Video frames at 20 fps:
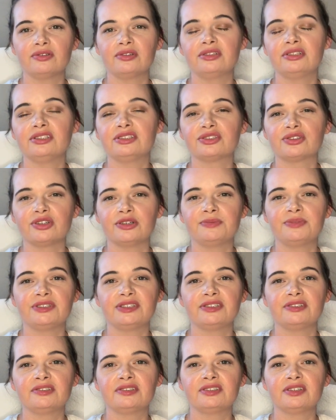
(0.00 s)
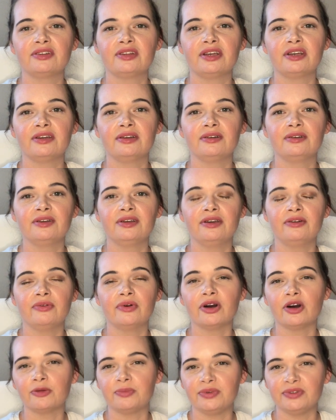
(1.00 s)
the description so that it will
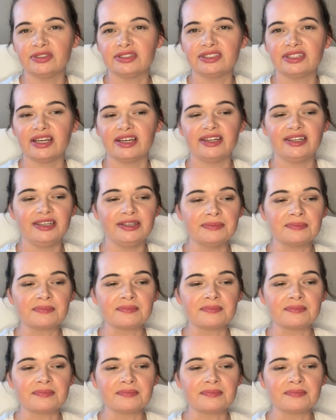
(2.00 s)
help you study.